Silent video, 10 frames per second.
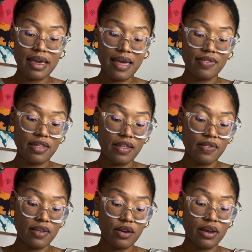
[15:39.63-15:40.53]
and then
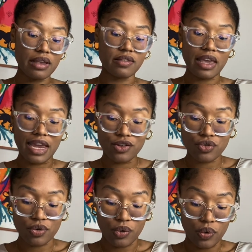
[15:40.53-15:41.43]
there is a
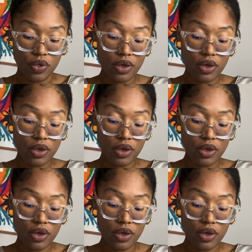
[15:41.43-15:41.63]
truth,